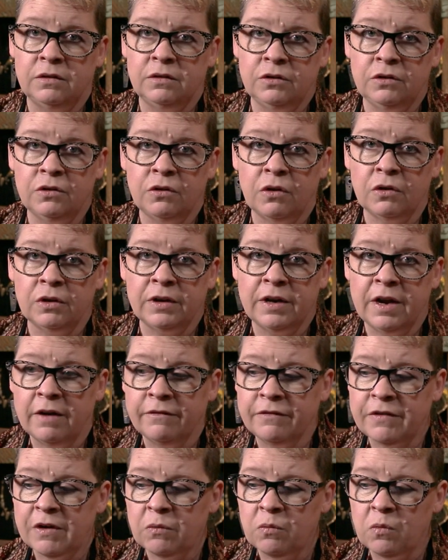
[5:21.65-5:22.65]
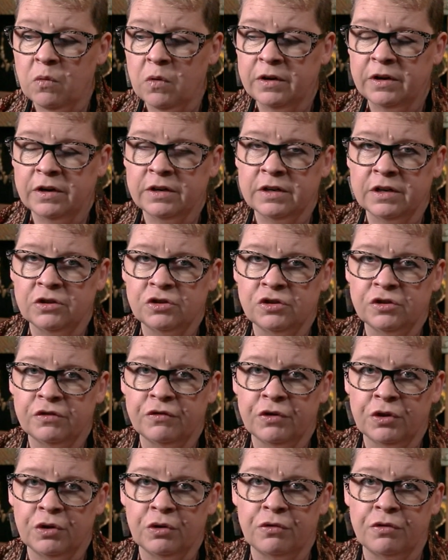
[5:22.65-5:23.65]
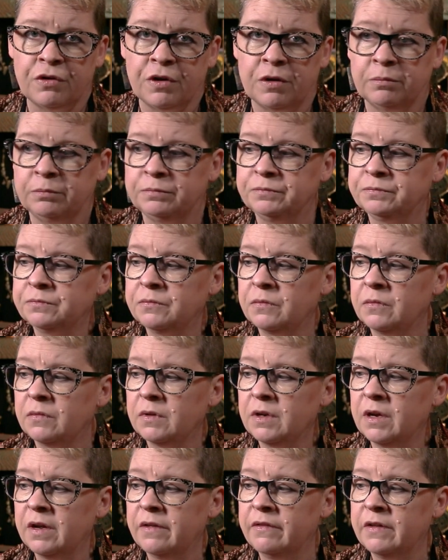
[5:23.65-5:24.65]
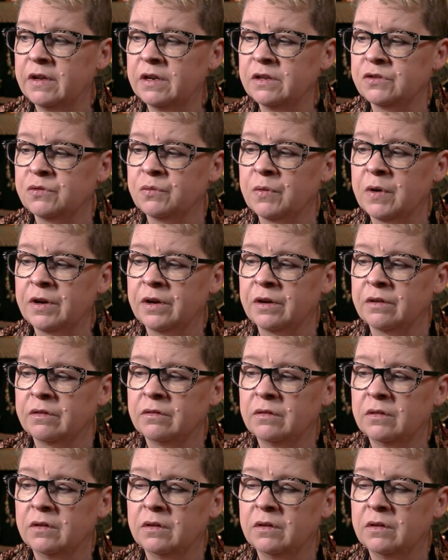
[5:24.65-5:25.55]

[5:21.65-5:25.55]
you only have that one ignition for your thumb, and then it's running.